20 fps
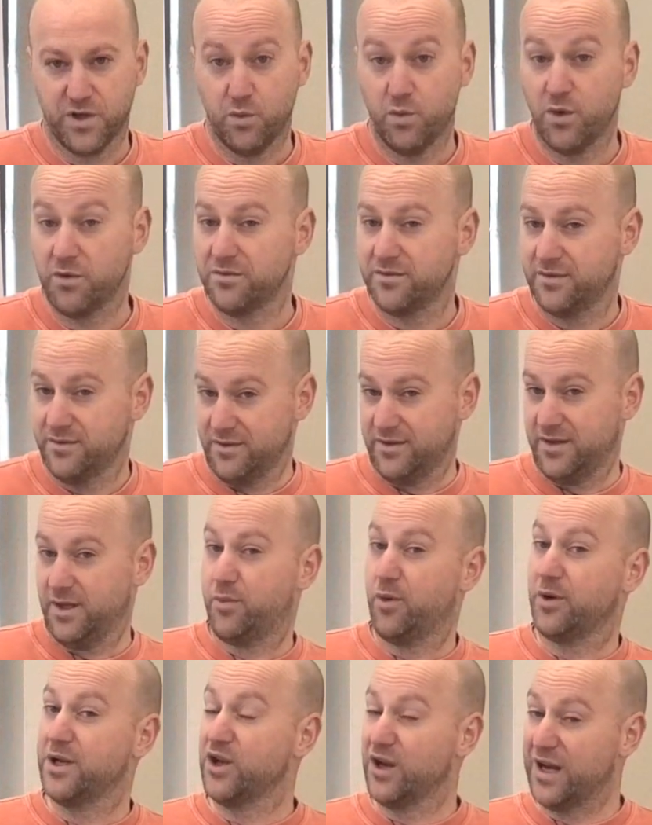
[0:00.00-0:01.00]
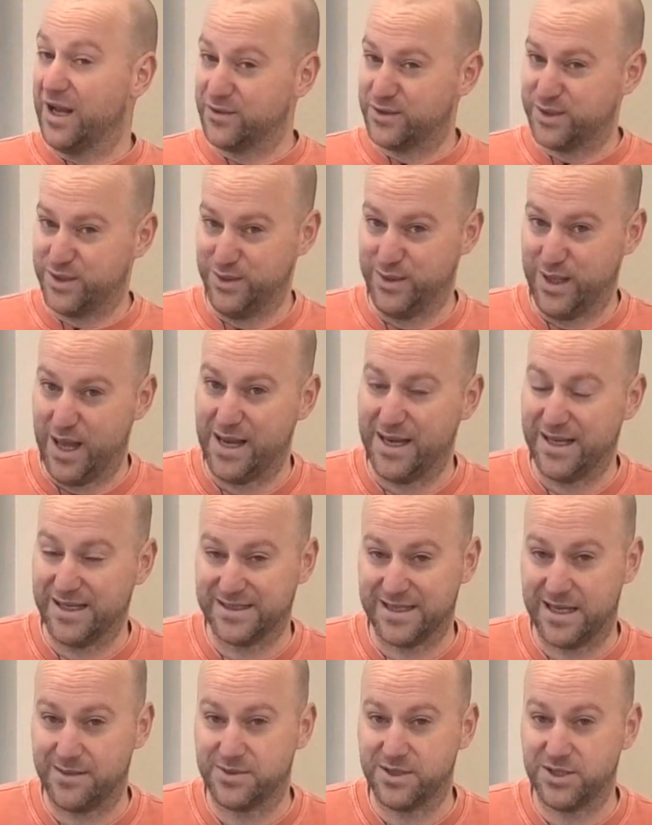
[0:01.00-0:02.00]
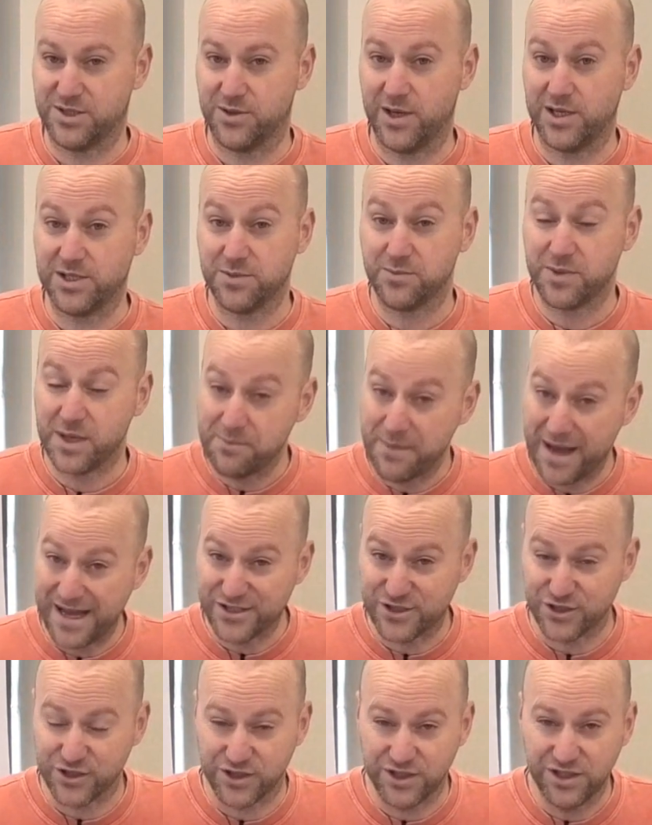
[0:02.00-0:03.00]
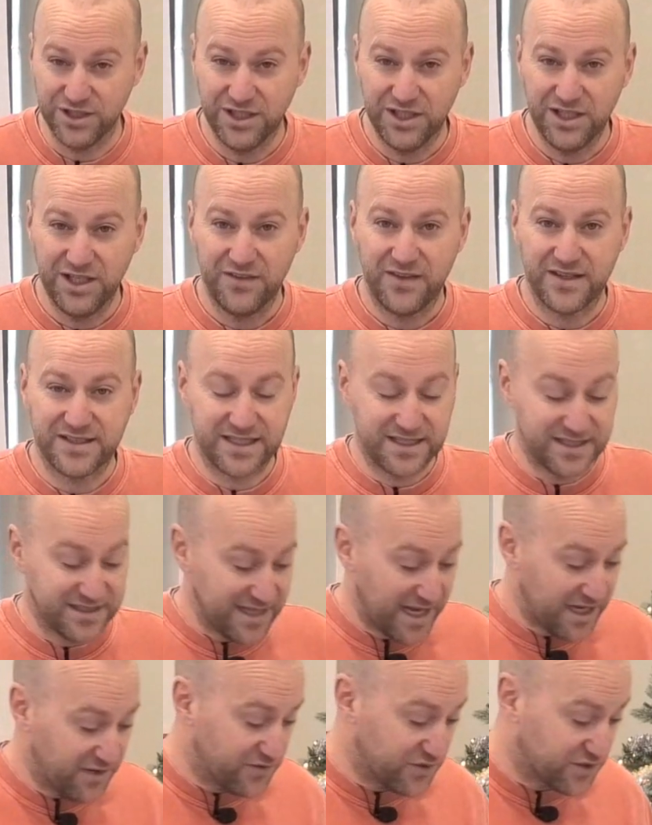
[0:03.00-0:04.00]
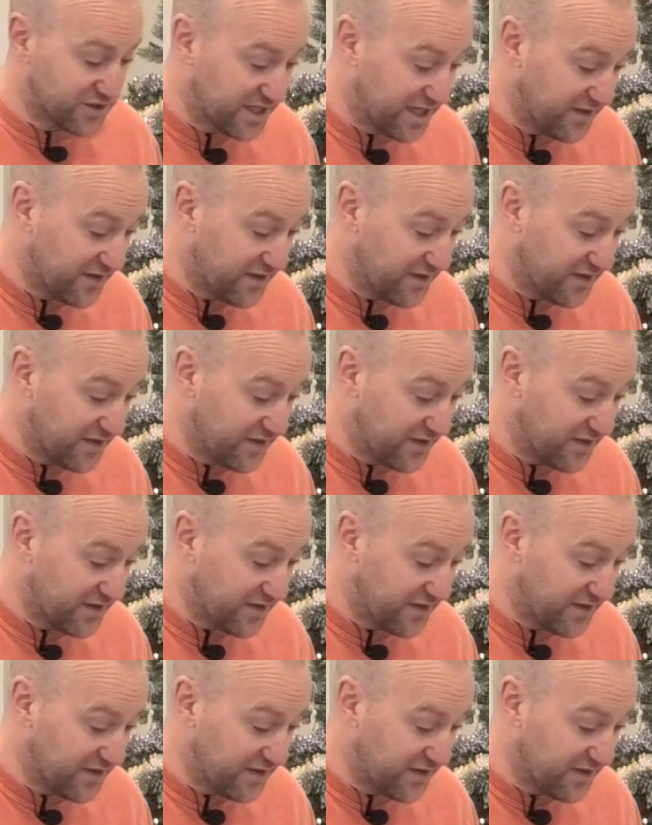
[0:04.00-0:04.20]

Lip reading: Well, they're probably not allowed to do that in an exam situation, but imagine they said, instead of just